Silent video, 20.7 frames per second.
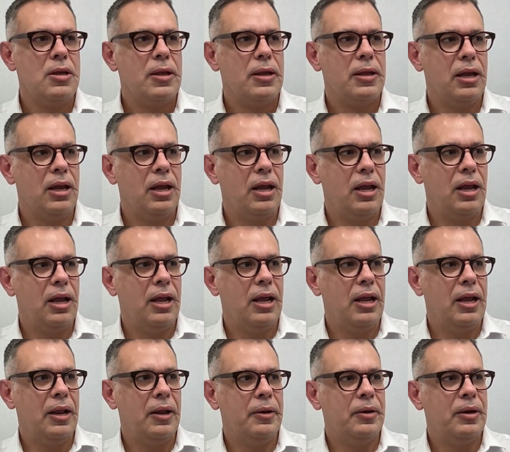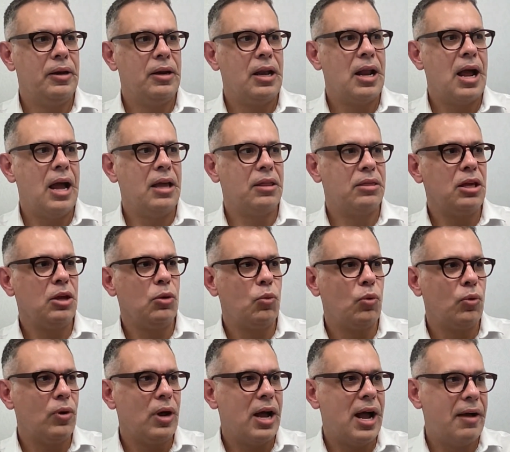And I think
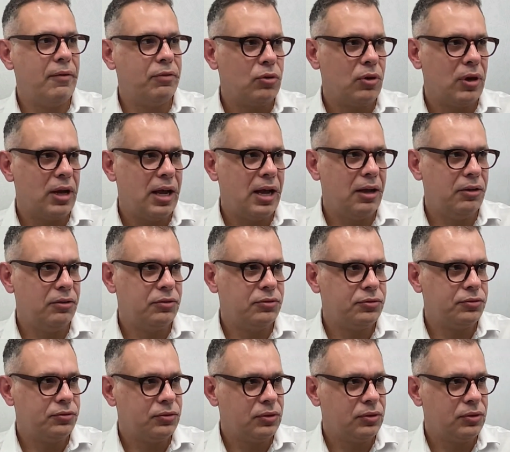we'll have to have